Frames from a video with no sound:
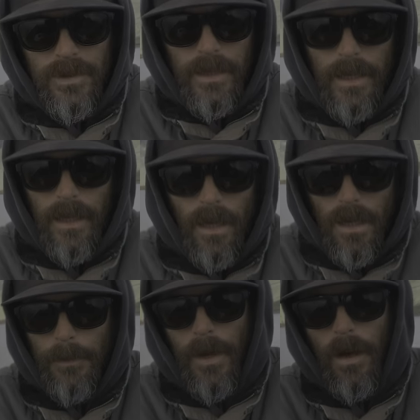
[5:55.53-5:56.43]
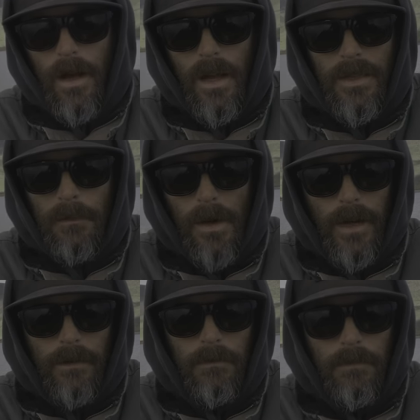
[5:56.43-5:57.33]
sit up on the
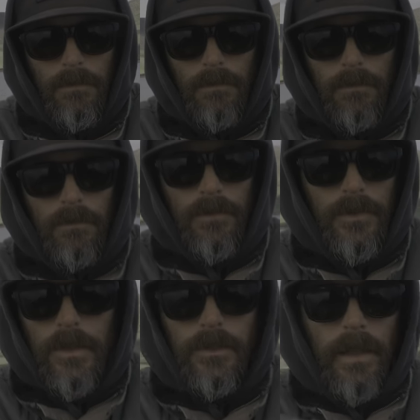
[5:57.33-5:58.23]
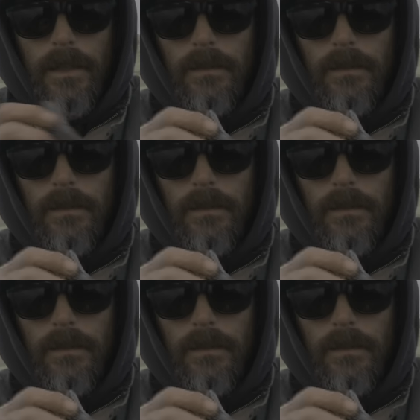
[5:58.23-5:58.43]
bottom. If you just let